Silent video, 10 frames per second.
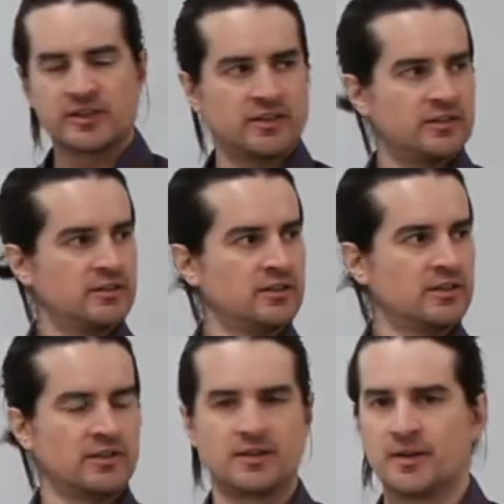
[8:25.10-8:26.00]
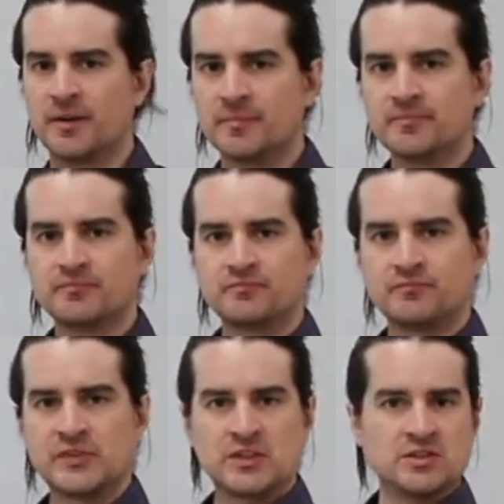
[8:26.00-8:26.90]
here, um,
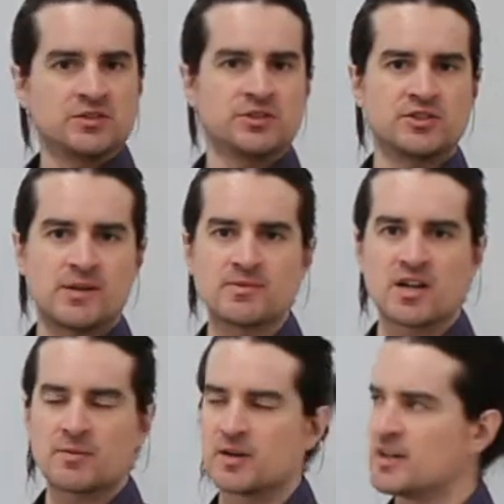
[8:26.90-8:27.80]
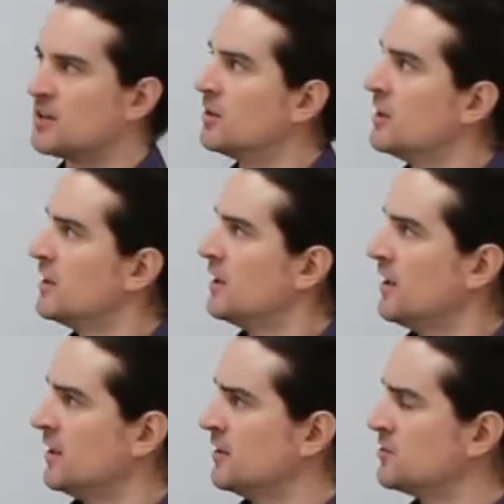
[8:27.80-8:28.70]
good time to talk about now,
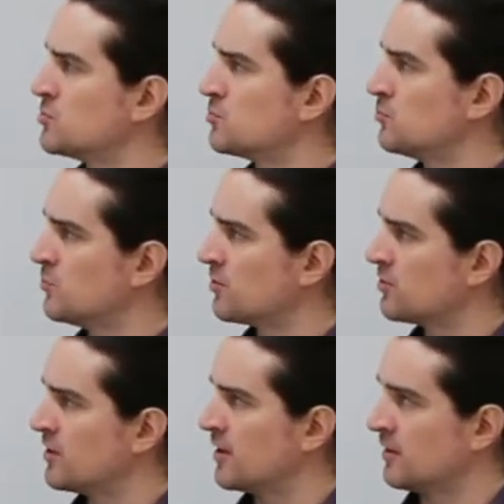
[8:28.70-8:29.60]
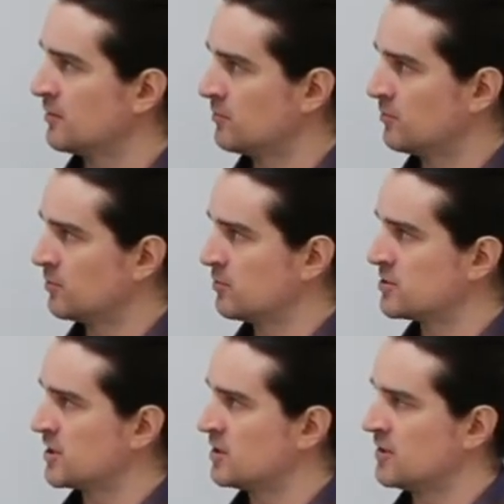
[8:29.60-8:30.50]
is whether or not when we're
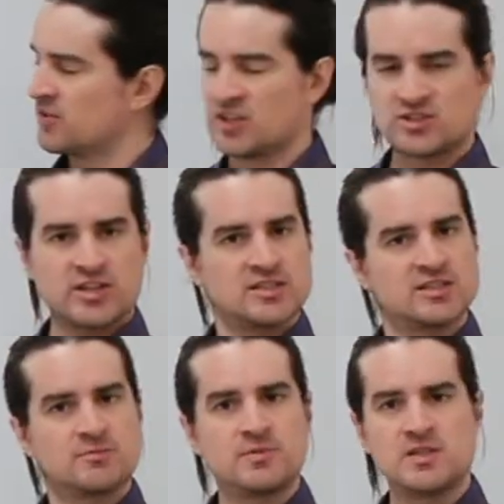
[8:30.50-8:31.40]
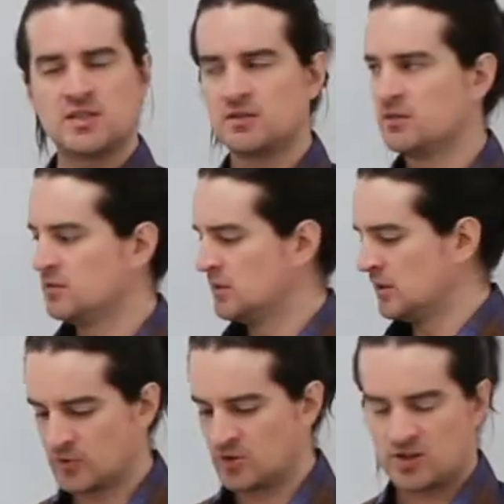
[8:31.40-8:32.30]
talking about things like speed
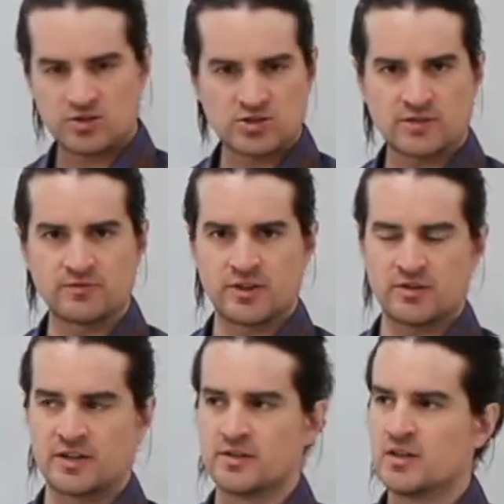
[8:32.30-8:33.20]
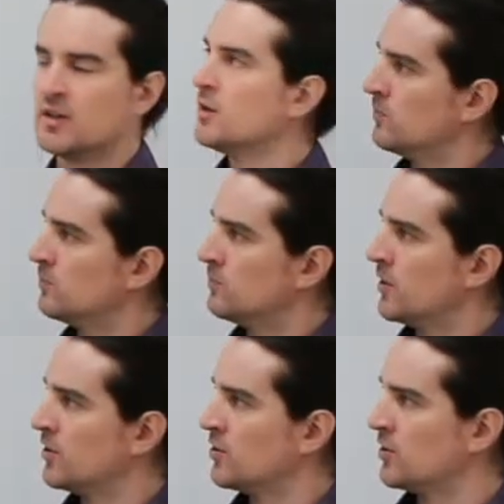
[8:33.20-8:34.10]
or other stuff later on,
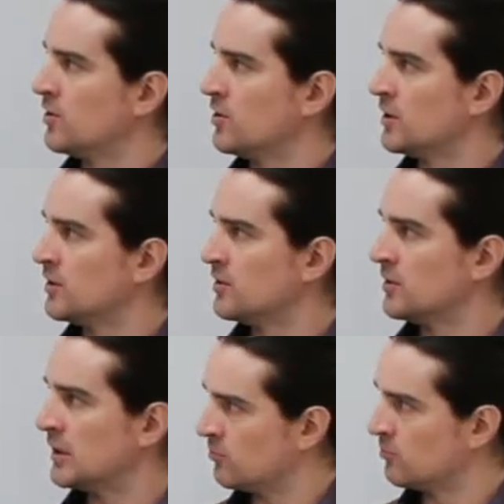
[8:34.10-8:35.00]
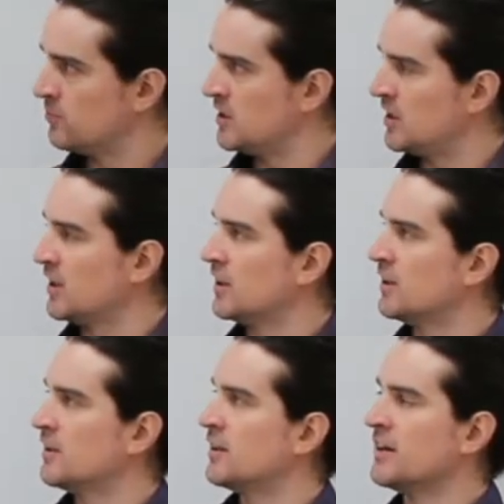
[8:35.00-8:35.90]
whether we're
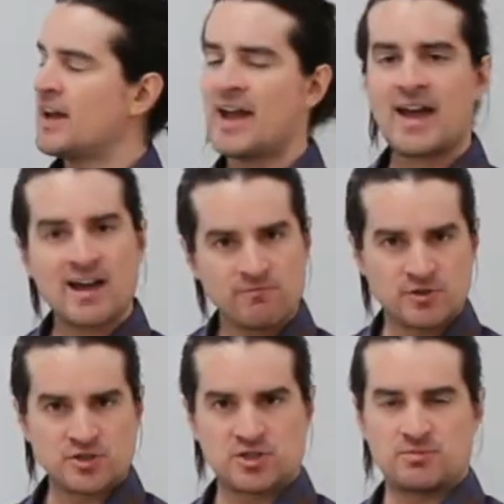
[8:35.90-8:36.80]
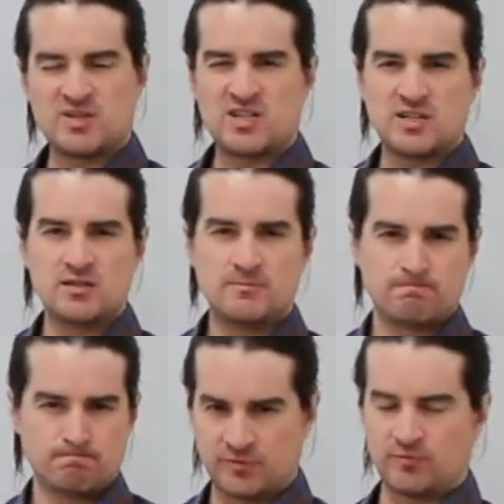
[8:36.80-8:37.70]
meaning an average speed
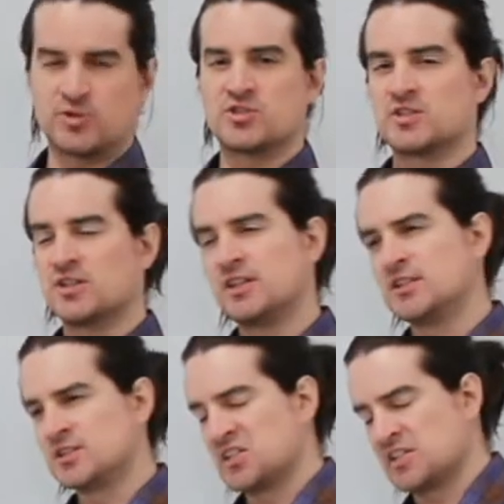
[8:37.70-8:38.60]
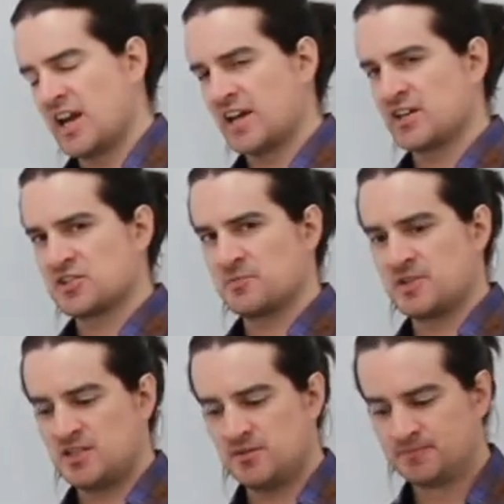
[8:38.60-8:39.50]
versus an instantaneous
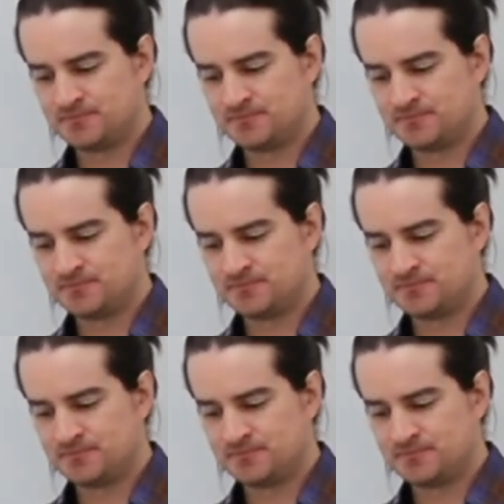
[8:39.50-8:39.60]
speed.